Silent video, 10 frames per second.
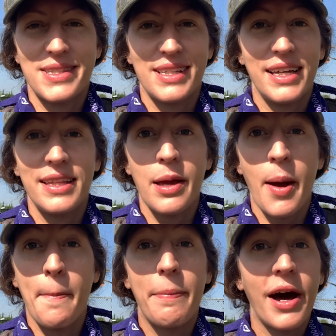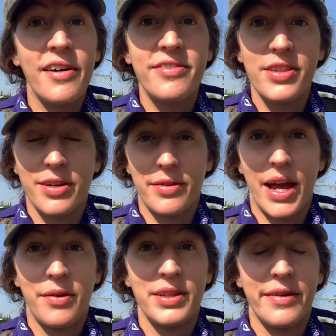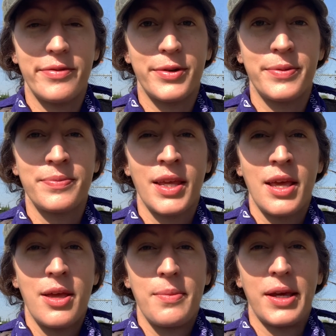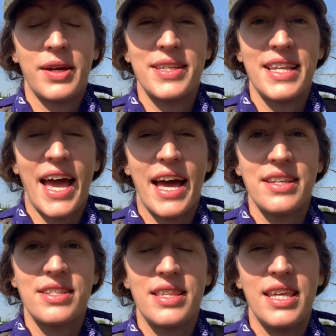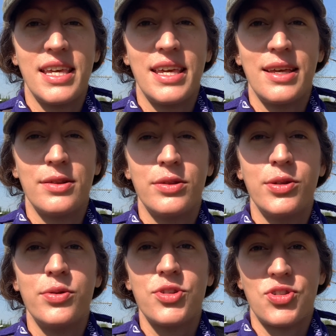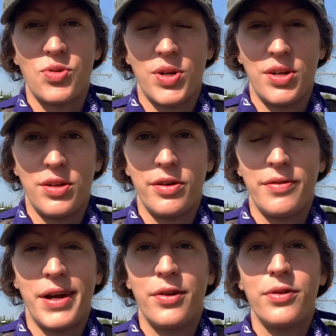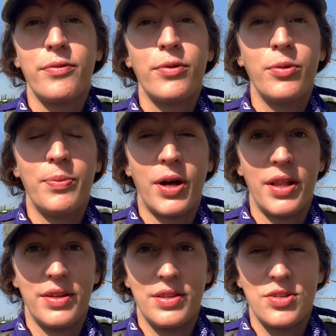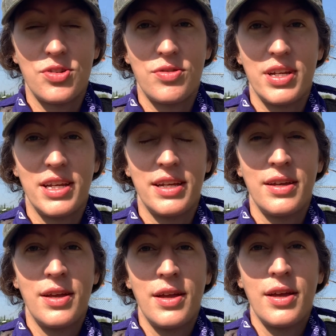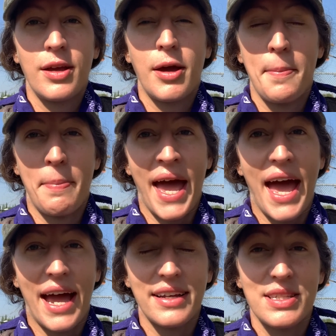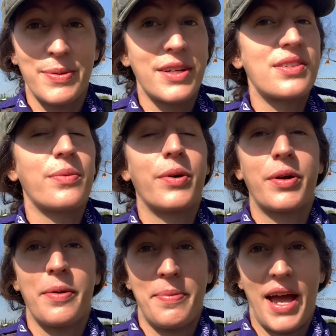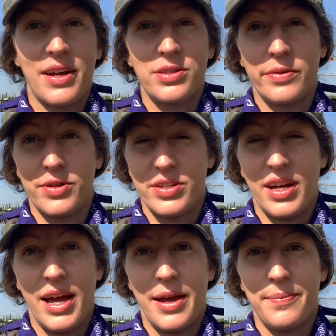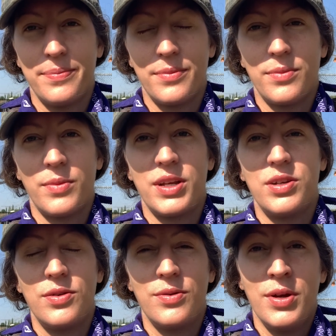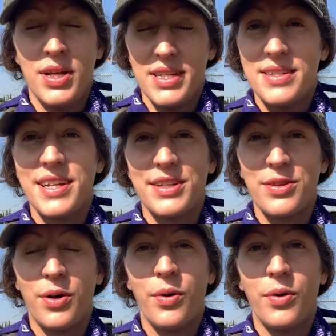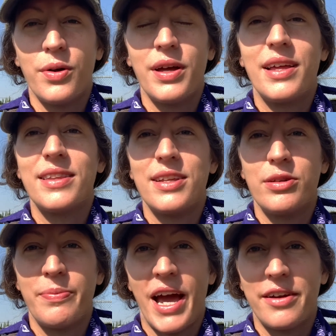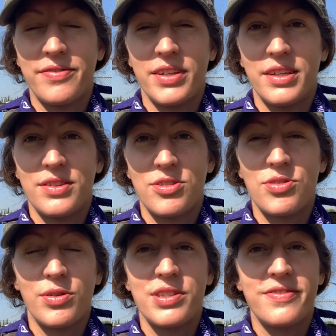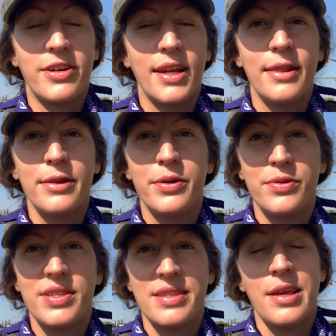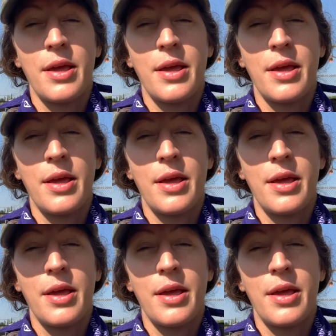slightly above the ground level, because as the loose soil around the root ball of the tree compacts, because it will compact over time when you dig the hole and then you backfill it, the soil's very loose,